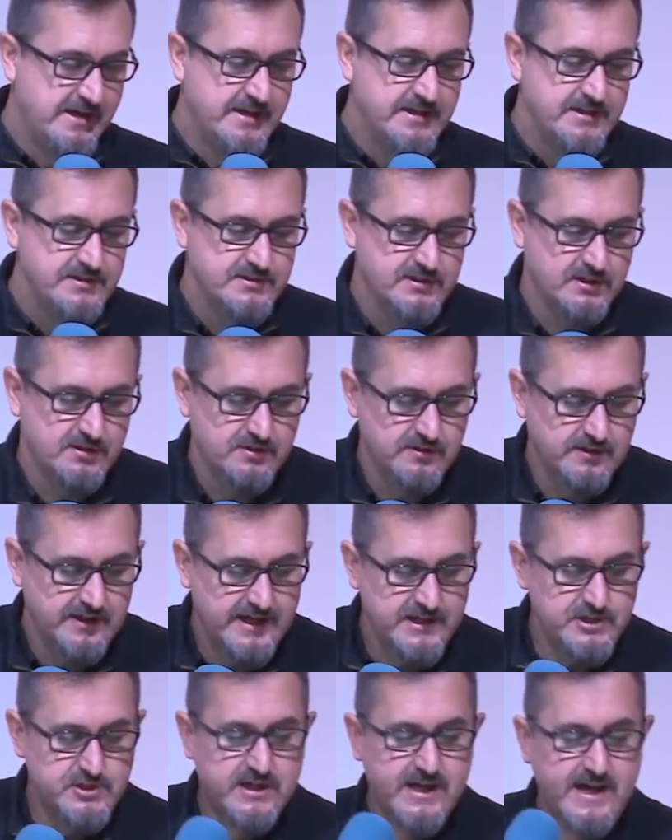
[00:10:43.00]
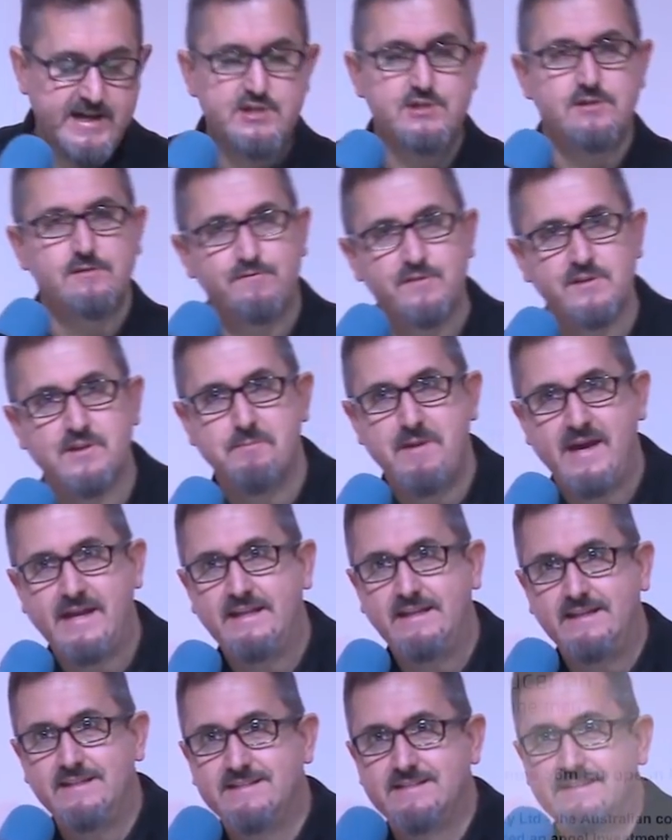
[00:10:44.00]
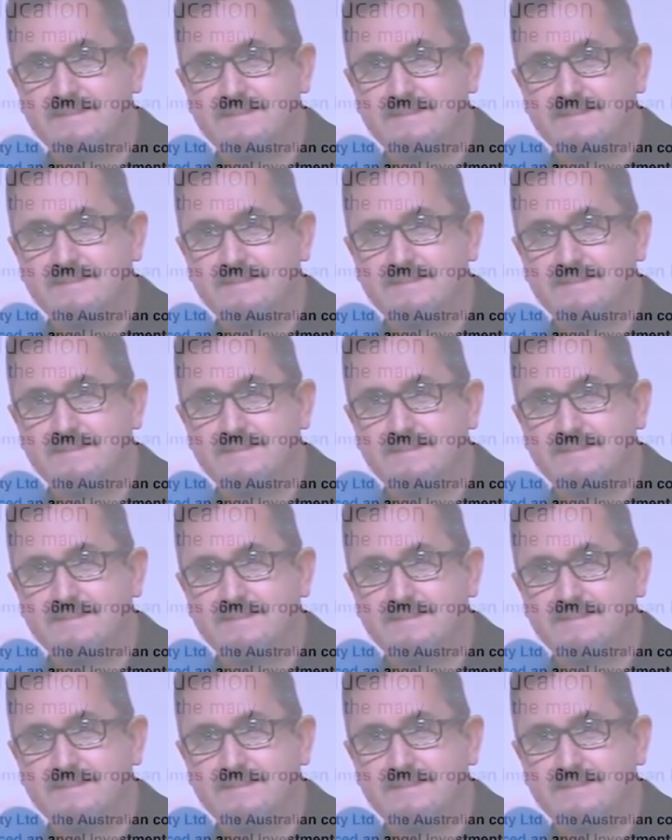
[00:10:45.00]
So education for the many is,